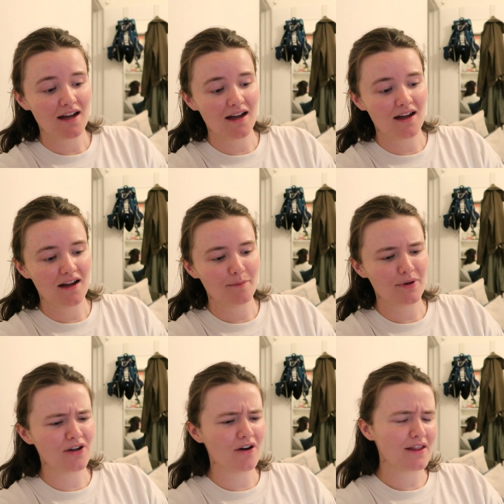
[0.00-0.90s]

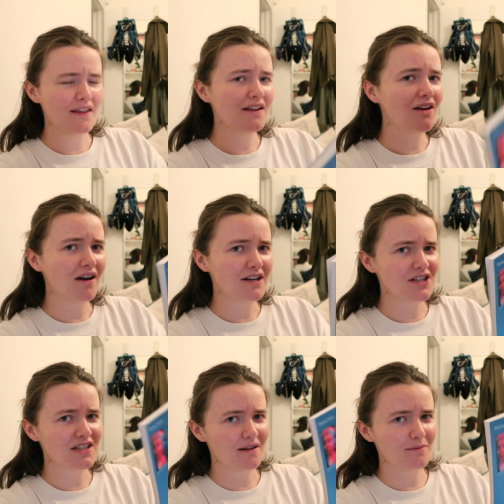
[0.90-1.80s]
But no, I think there are
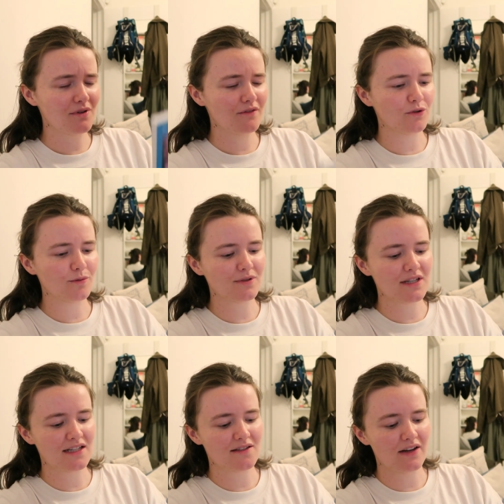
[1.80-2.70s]
actually some affordable
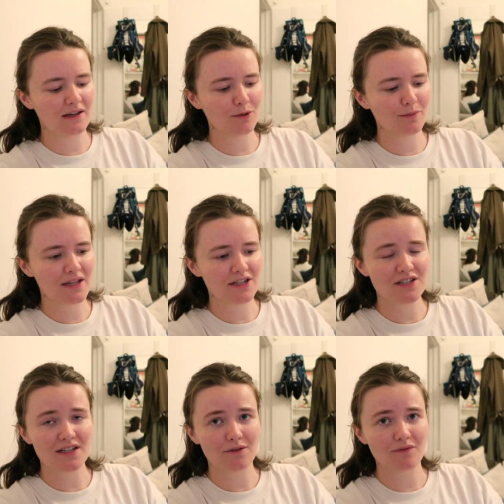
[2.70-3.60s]
tickets available, but they're
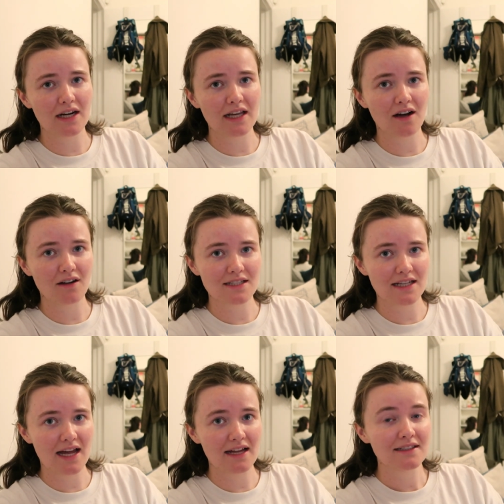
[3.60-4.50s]
just like really hard to
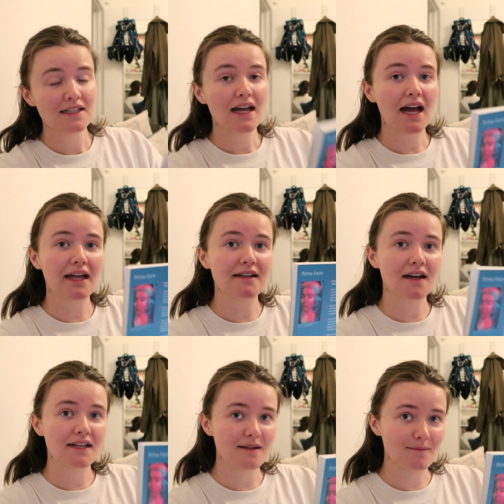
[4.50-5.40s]
get. And
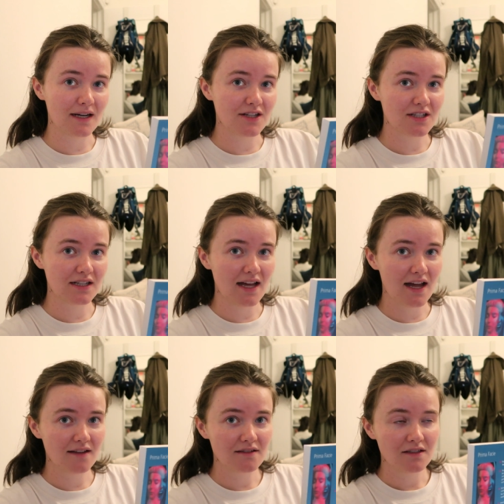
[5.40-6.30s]
I didn't manage to
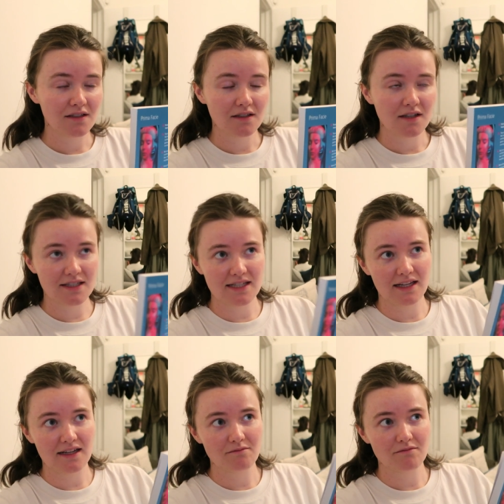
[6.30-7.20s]
get a
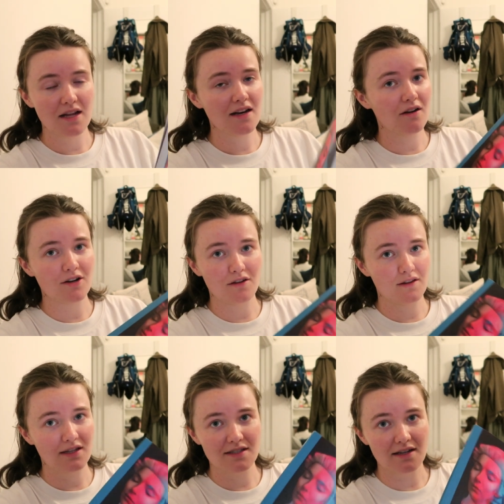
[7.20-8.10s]
ticket. And now I don't
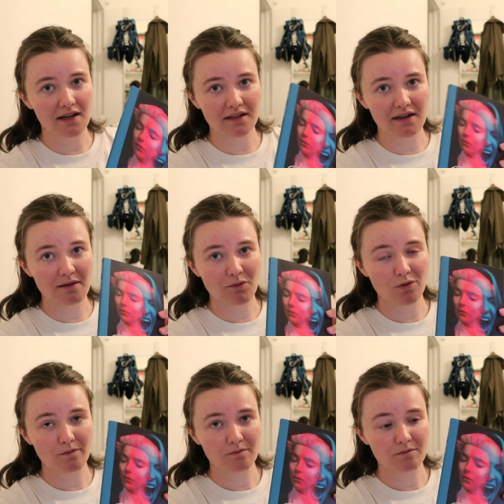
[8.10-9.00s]
think it's in London
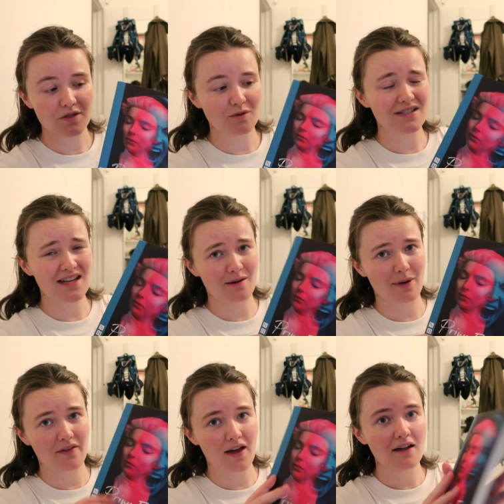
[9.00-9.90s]
anymore. So we're sad
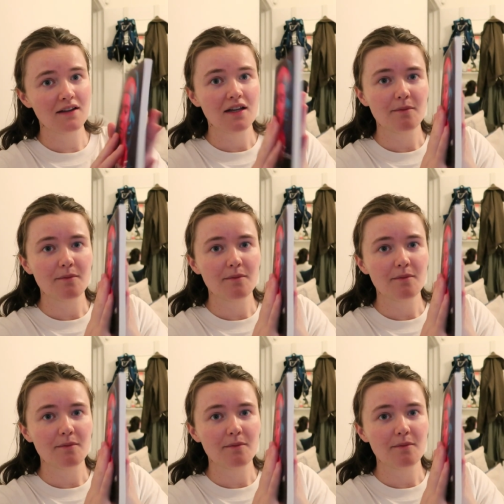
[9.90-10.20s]
about that.